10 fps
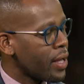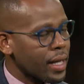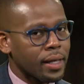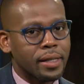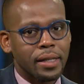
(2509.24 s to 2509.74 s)

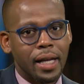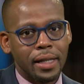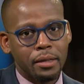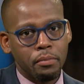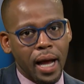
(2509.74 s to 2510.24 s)

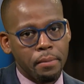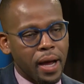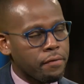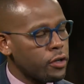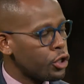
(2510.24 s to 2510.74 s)
that
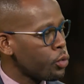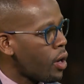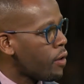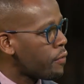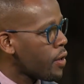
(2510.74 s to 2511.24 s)
by virtue
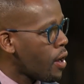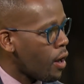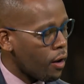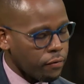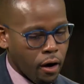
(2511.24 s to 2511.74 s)
of
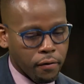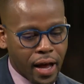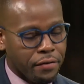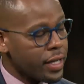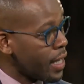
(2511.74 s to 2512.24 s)

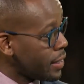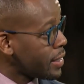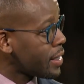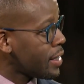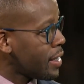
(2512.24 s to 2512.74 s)

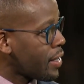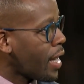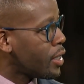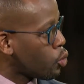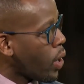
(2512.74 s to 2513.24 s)
evidence, that
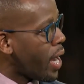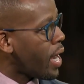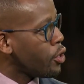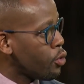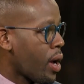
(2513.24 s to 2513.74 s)
is where
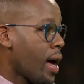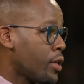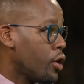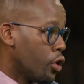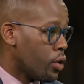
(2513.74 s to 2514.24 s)
you
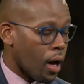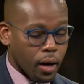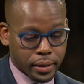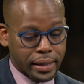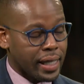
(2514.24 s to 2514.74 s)
can
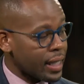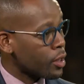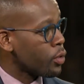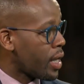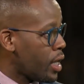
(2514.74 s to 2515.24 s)
state that,
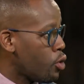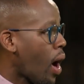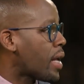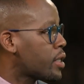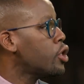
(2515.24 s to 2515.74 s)
okay, you
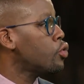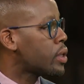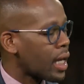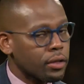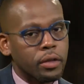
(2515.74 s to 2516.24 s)
had to use
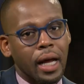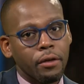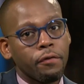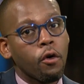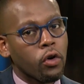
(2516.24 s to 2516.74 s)
that
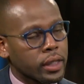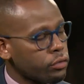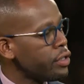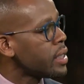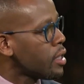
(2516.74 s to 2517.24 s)
force
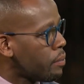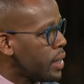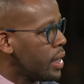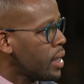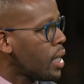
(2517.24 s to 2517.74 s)

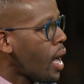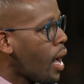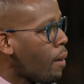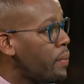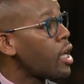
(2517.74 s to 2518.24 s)
reasonably
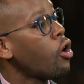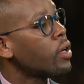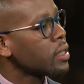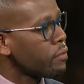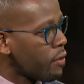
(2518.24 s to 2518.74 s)

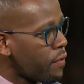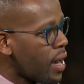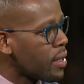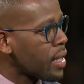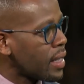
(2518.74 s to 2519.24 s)
because of the
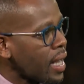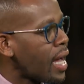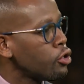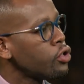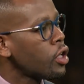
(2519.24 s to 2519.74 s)
fact that
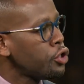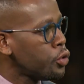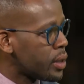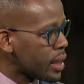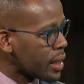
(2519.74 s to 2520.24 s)
had you not
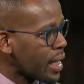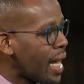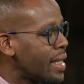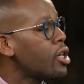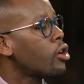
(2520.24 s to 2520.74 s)
used it and
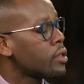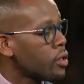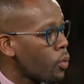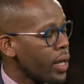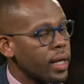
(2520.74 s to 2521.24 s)
had he gotten
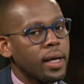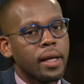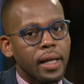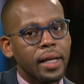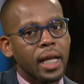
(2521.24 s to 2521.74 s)
away,
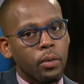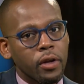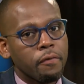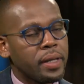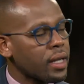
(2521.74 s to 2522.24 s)
then there would
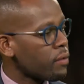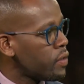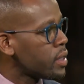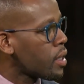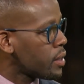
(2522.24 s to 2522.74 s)
have been
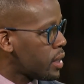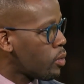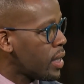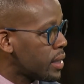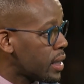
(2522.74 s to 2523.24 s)
adverse
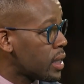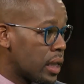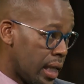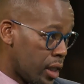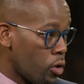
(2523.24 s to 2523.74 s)
consequences
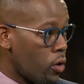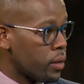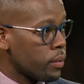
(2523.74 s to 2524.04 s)
later on.